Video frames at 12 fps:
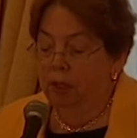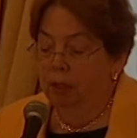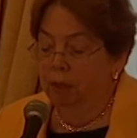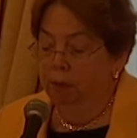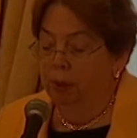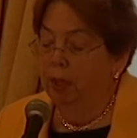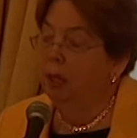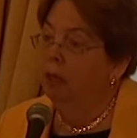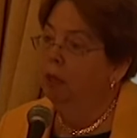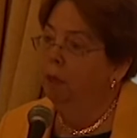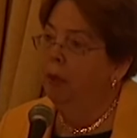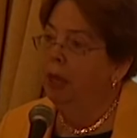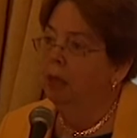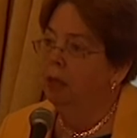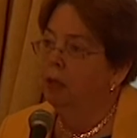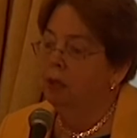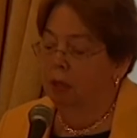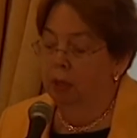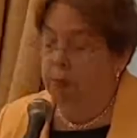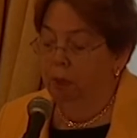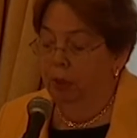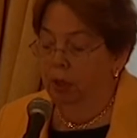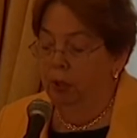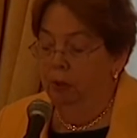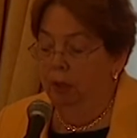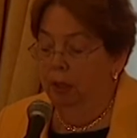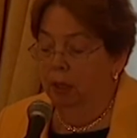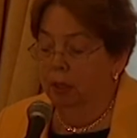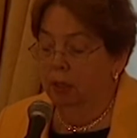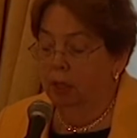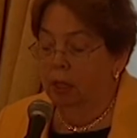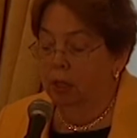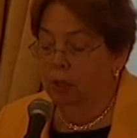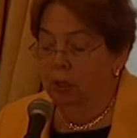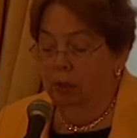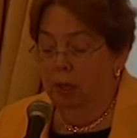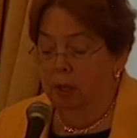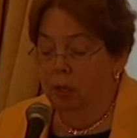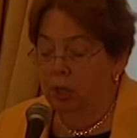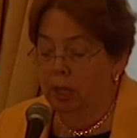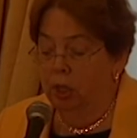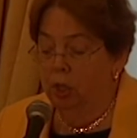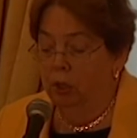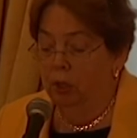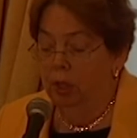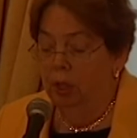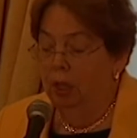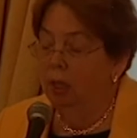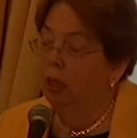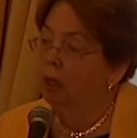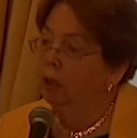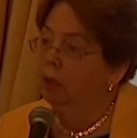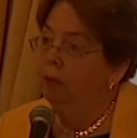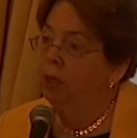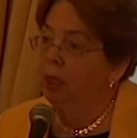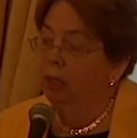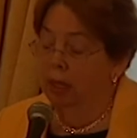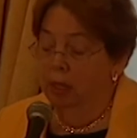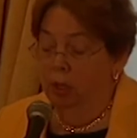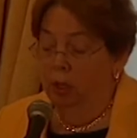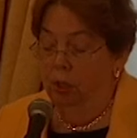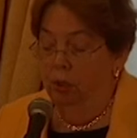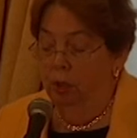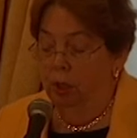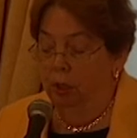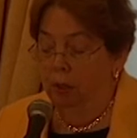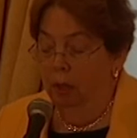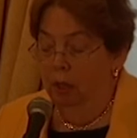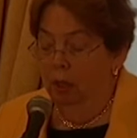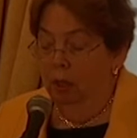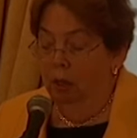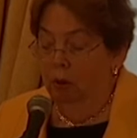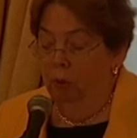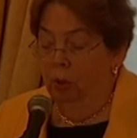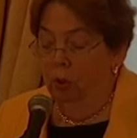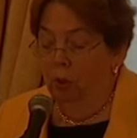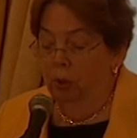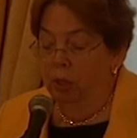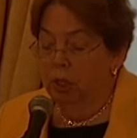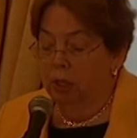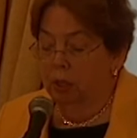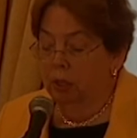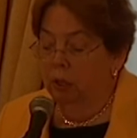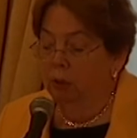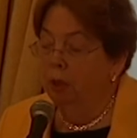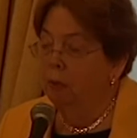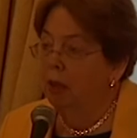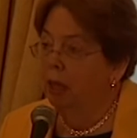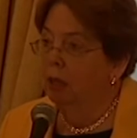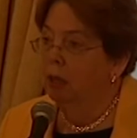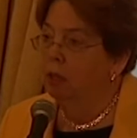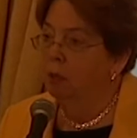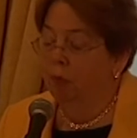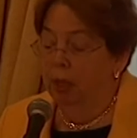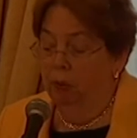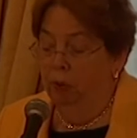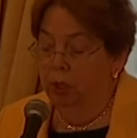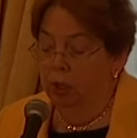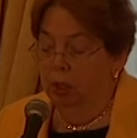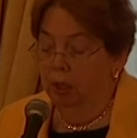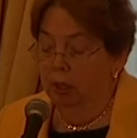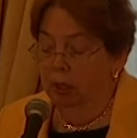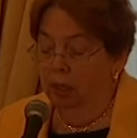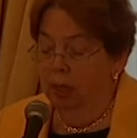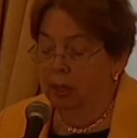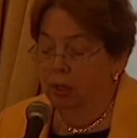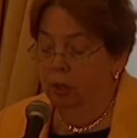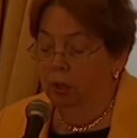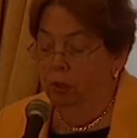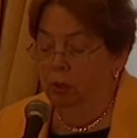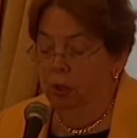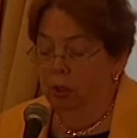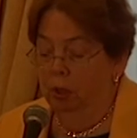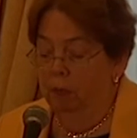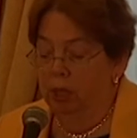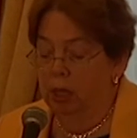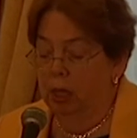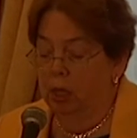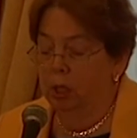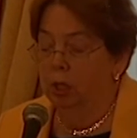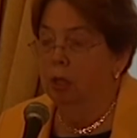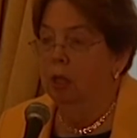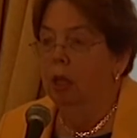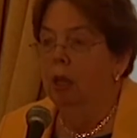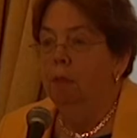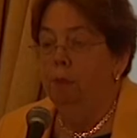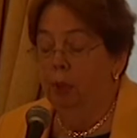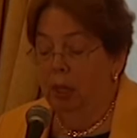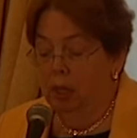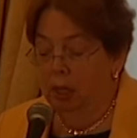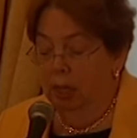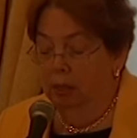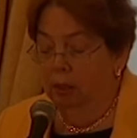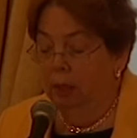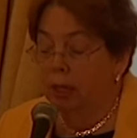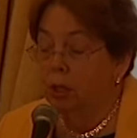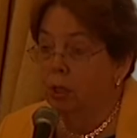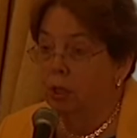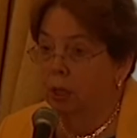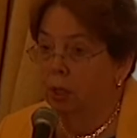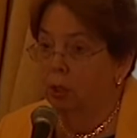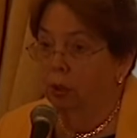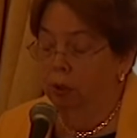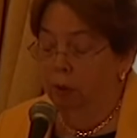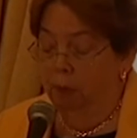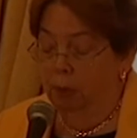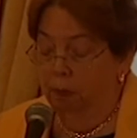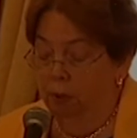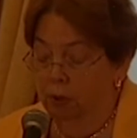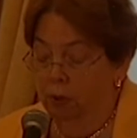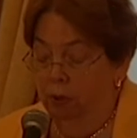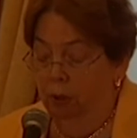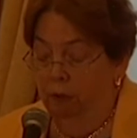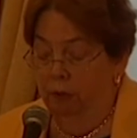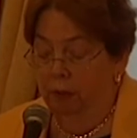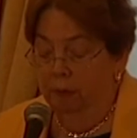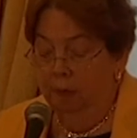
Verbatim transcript: that complete independence is peculiarly essential in a limited constitution, where courts are the only mechanism by which the constitutional limitations placed on the legislature could be preserved.